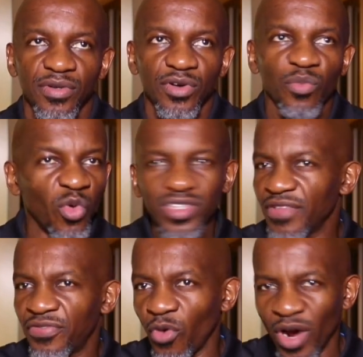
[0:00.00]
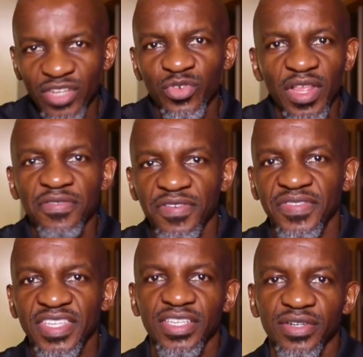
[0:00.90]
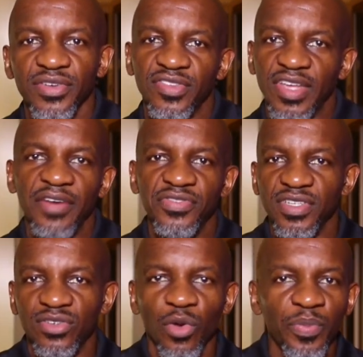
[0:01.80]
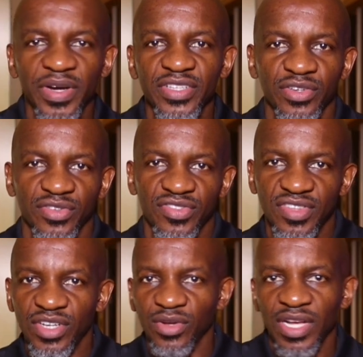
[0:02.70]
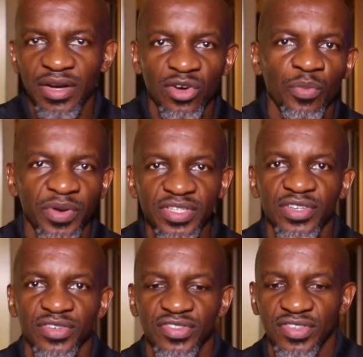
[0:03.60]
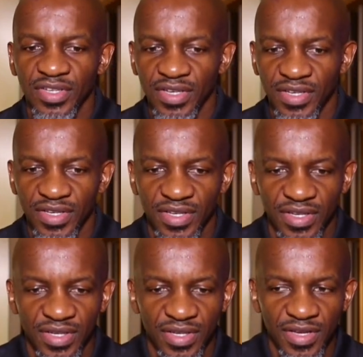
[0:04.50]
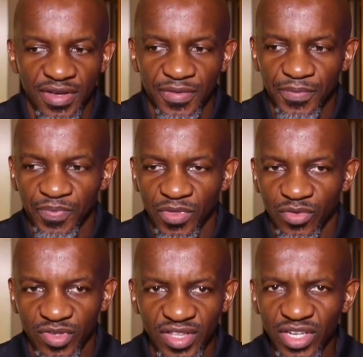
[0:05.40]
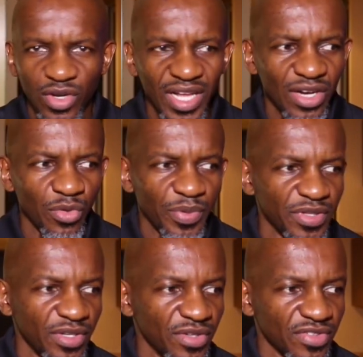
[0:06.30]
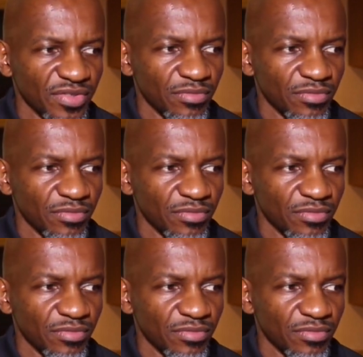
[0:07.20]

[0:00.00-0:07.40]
or more than 450 years after Nicola Copernicus. Was it Nicola Copernicus?